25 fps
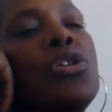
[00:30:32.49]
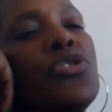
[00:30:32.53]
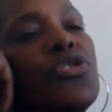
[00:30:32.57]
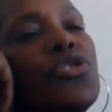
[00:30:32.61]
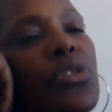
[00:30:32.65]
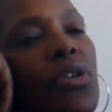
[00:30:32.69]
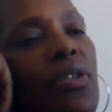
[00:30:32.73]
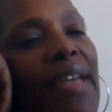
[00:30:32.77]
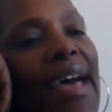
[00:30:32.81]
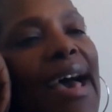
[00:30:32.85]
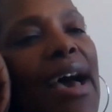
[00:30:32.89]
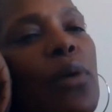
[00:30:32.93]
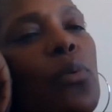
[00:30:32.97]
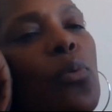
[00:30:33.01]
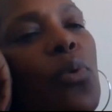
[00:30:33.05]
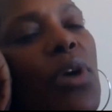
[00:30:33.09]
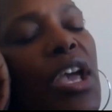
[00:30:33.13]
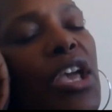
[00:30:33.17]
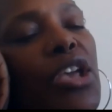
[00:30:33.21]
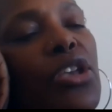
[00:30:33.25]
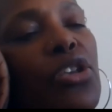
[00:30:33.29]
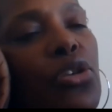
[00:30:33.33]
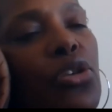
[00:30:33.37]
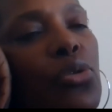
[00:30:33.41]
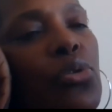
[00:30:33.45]
So that
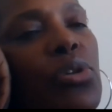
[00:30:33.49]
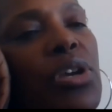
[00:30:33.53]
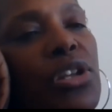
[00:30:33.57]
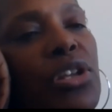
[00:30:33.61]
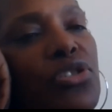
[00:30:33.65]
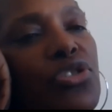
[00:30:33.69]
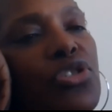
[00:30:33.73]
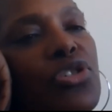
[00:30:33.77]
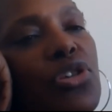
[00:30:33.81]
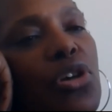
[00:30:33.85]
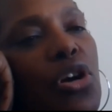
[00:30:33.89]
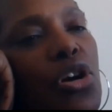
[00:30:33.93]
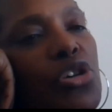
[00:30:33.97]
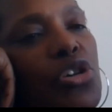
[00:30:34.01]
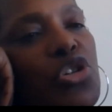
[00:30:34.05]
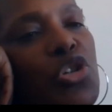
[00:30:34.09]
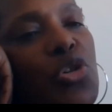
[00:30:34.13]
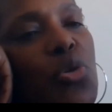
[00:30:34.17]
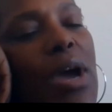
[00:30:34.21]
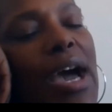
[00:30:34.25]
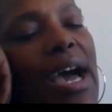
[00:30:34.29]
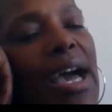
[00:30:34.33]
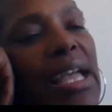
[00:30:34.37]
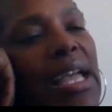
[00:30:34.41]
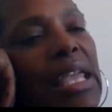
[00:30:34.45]
way you can start
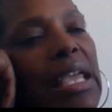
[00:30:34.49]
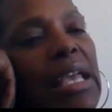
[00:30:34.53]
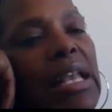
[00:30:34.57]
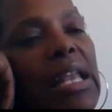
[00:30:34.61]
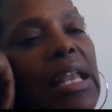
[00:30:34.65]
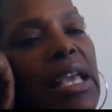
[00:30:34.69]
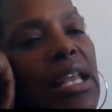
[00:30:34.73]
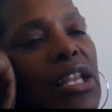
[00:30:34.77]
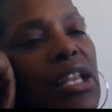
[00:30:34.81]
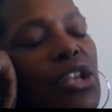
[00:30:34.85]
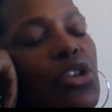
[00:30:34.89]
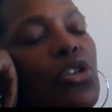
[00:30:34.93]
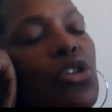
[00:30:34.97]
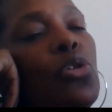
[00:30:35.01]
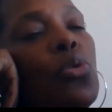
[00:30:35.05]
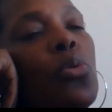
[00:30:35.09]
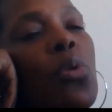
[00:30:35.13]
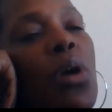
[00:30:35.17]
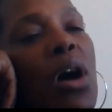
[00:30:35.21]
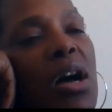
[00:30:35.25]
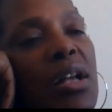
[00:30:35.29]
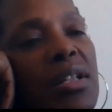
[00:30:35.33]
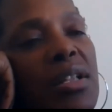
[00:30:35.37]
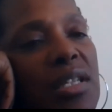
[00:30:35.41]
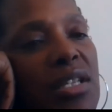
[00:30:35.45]
tracking any
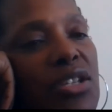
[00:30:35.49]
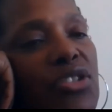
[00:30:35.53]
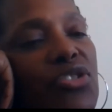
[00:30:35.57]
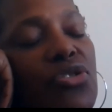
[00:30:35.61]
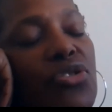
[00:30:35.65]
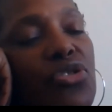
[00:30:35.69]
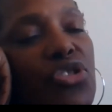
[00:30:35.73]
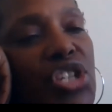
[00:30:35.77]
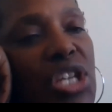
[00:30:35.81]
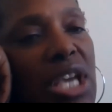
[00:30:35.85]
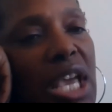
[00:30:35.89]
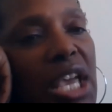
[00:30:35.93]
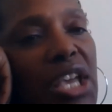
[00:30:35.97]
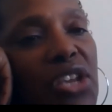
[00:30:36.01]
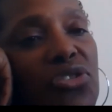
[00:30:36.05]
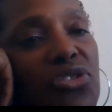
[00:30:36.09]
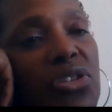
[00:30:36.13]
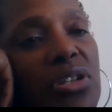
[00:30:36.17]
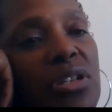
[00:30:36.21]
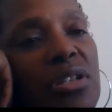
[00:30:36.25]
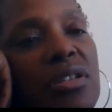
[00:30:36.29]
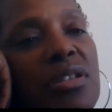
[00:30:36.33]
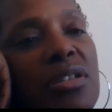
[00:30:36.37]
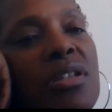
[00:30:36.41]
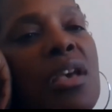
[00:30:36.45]
nuances or
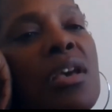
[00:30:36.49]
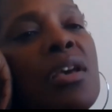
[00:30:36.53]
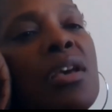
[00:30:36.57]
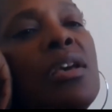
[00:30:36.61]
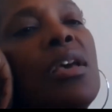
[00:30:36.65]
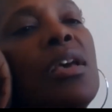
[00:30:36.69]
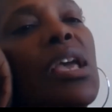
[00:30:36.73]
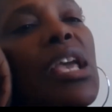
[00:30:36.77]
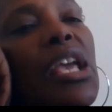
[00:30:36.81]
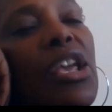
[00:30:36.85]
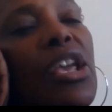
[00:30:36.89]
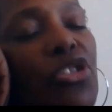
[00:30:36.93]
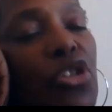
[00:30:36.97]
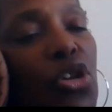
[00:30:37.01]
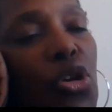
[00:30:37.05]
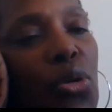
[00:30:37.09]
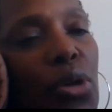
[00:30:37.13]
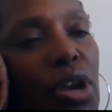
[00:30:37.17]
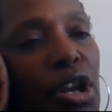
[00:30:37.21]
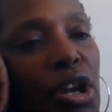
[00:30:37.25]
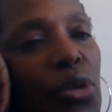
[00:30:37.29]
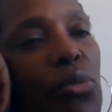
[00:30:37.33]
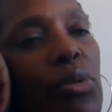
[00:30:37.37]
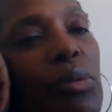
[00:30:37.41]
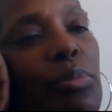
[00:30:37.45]
changes in the
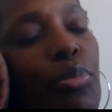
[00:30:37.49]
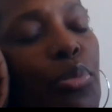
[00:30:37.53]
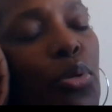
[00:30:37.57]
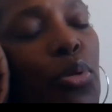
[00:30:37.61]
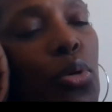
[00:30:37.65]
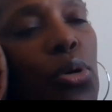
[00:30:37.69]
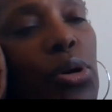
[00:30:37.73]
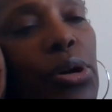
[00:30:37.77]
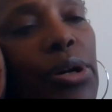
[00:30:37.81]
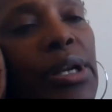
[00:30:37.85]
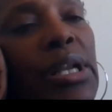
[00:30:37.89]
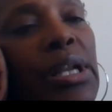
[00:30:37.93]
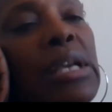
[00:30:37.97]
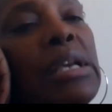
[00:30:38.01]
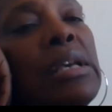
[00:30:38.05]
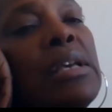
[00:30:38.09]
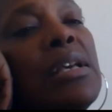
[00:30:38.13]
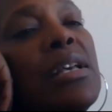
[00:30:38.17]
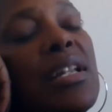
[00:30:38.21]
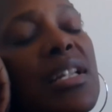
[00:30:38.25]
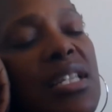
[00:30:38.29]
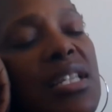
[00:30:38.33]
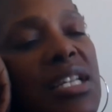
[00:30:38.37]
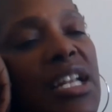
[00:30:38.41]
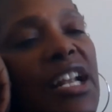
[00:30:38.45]
credit report
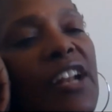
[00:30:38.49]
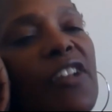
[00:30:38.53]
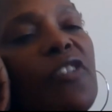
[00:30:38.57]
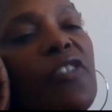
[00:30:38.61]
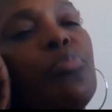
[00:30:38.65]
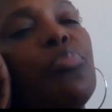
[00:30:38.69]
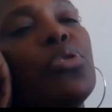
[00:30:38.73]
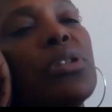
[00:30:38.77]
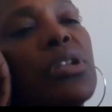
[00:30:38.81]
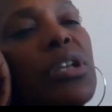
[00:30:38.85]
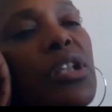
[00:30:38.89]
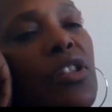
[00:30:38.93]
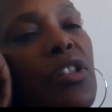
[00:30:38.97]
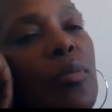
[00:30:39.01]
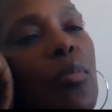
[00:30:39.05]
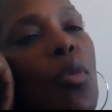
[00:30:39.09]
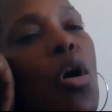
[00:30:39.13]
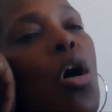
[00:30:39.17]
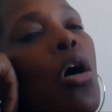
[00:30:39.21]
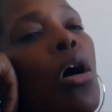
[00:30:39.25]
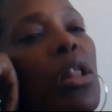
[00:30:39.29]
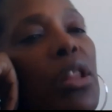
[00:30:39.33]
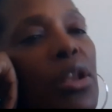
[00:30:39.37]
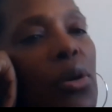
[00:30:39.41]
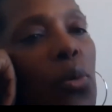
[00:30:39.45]
instead of pulling them
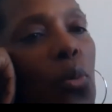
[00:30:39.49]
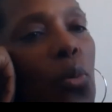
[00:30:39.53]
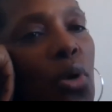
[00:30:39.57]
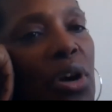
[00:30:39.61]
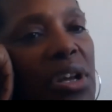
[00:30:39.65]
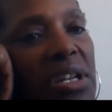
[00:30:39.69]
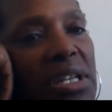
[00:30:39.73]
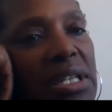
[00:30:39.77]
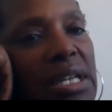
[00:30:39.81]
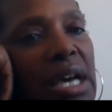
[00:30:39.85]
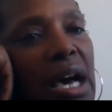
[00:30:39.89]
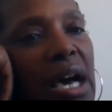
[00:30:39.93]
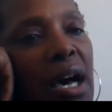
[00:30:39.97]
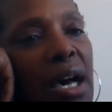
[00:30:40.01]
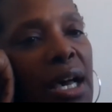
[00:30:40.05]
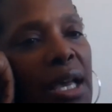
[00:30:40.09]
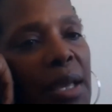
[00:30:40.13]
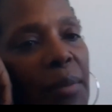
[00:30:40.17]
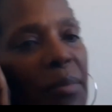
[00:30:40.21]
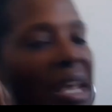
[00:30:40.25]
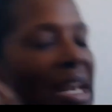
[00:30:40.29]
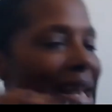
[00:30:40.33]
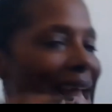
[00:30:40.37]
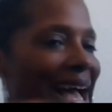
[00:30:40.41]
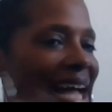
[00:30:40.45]
all at one time
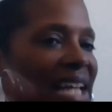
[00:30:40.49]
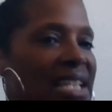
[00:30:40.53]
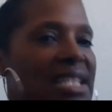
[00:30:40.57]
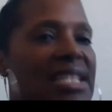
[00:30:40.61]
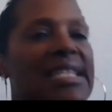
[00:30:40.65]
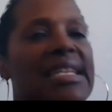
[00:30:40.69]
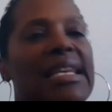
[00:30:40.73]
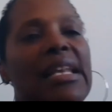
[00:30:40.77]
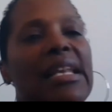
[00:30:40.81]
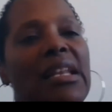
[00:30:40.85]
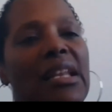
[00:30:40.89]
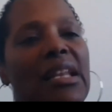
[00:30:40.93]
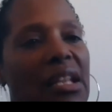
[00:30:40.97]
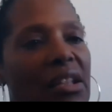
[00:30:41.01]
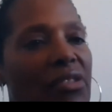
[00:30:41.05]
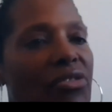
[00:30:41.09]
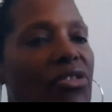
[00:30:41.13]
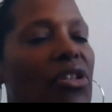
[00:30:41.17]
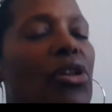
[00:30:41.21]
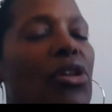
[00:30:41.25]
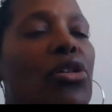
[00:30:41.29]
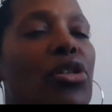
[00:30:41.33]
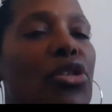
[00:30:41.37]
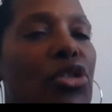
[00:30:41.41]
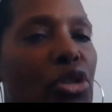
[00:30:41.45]
and not seeing
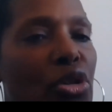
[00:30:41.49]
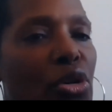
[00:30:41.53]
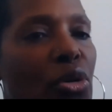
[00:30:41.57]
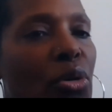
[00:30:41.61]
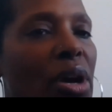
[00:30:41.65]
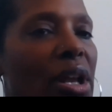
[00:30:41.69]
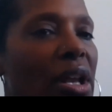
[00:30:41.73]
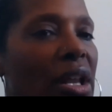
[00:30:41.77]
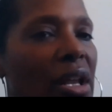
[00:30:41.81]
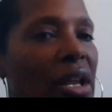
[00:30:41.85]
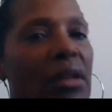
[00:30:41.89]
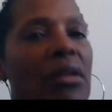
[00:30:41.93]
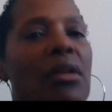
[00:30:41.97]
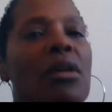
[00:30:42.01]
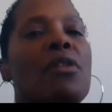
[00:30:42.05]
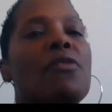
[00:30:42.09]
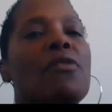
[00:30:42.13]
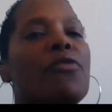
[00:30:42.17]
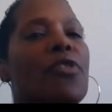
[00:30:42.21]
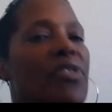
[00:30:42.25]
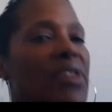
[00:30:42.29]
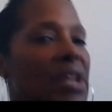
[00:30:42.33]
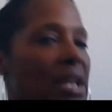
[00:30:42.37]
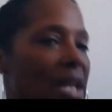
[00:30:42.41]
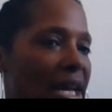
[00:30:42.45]
anything on your credit
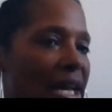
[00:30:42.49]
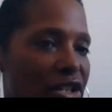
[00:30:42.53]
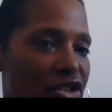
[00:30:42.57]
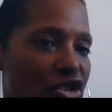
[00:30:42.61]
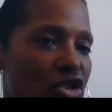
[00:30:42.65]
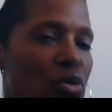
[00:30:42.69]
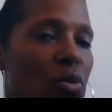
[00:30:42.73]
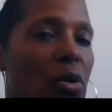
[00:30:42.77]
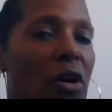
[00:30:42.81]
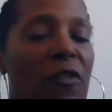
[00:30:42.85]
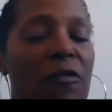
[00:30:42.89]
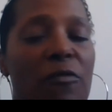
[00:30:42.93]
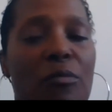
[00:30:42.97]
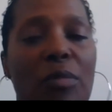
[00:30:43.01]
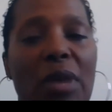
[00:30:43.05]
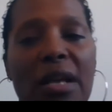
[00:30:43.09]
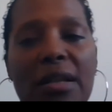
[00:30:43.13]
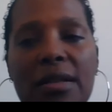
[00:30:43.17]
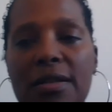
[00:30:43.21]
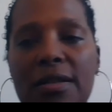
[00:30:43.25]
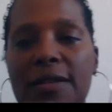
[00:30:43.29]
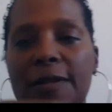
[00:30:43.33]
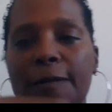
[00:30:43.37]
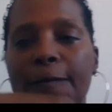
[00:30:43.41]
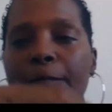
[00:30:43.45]
for the next 12
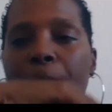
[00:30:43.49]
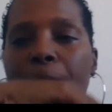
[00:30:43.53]
months.